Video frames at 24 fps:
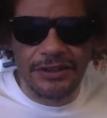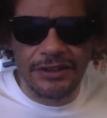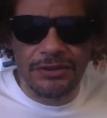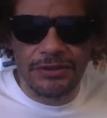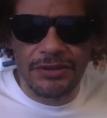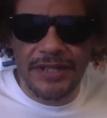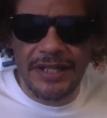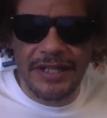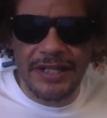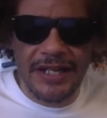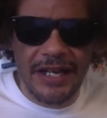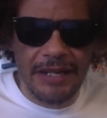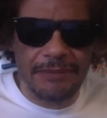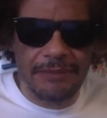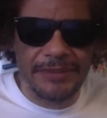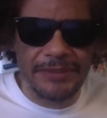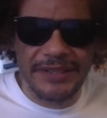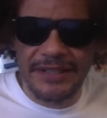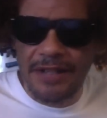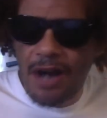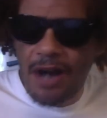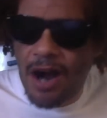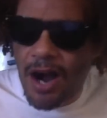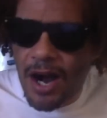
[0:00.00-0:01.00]
You cannot
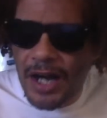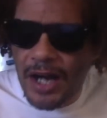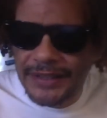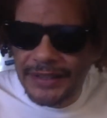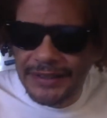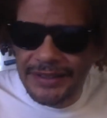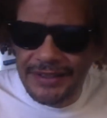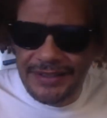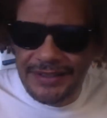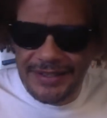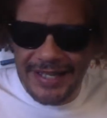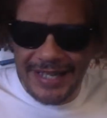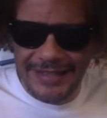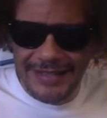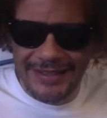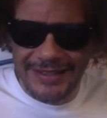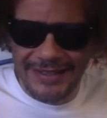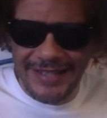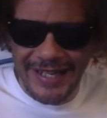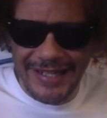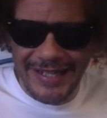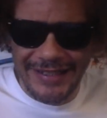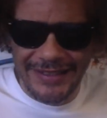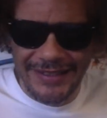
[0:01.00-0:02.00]
be on that
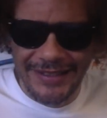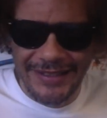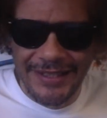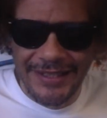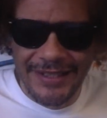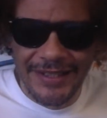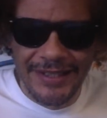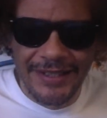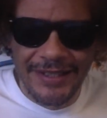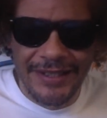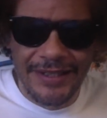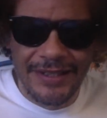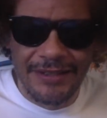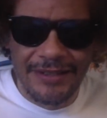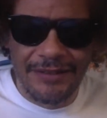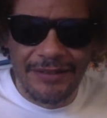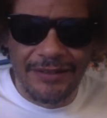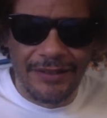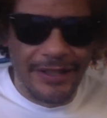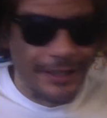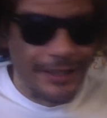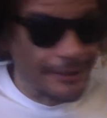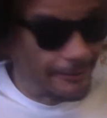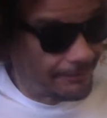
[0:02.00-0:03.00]
state,
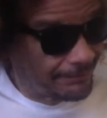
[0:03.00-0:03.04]
right?